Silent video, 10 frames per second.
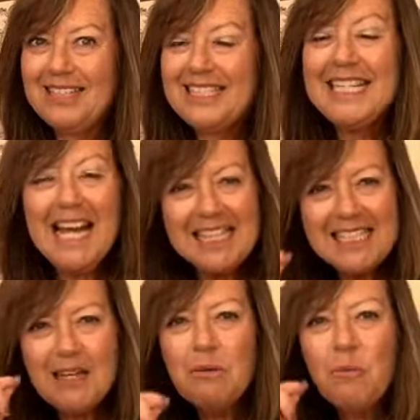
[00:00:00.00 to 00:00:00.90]
Tell
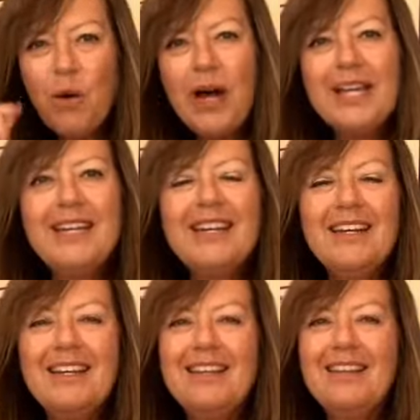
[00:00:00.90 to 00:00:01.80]
someone
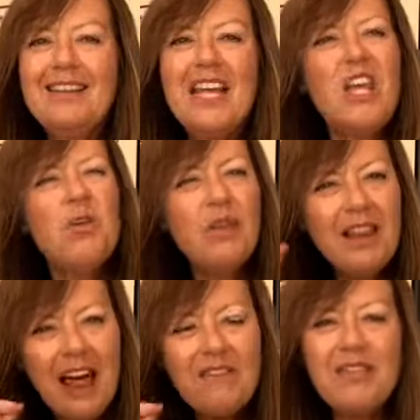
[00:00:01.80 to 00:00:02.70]
that you
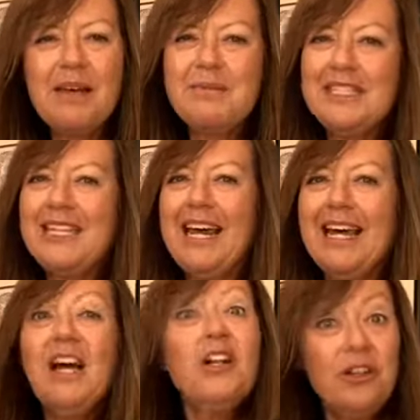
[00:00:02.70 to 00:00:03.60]
love them today.
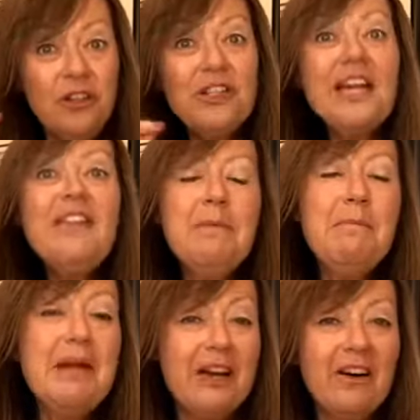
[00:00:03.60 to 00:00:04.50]
Look in the
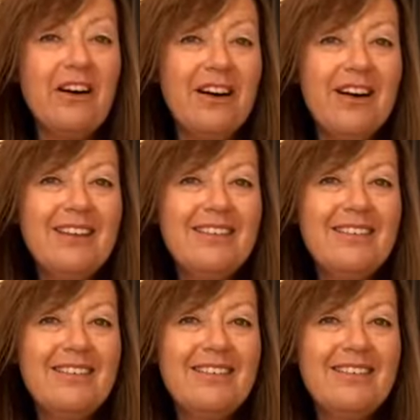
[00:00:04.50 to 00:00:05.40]
mirror
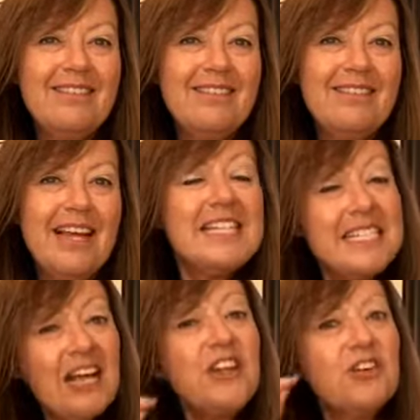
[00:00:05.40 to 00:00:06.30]
and
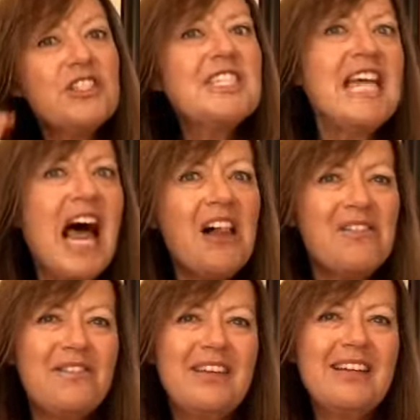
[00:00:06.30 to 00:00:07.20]
tell
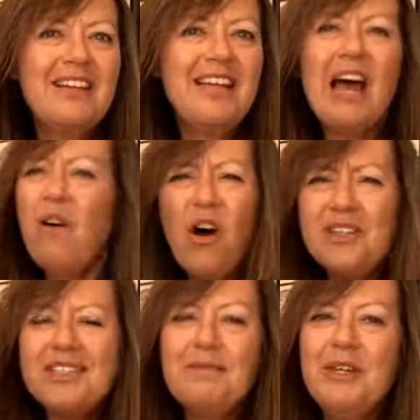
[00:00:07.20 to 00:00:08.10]
yourself how
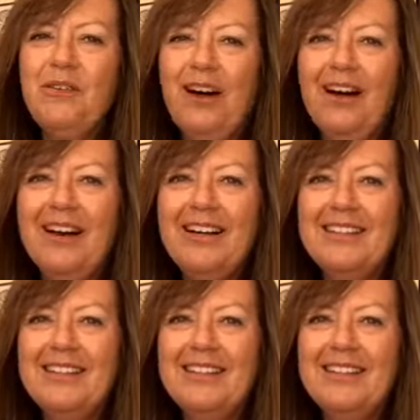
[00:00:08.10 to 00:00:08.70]
awesome you are.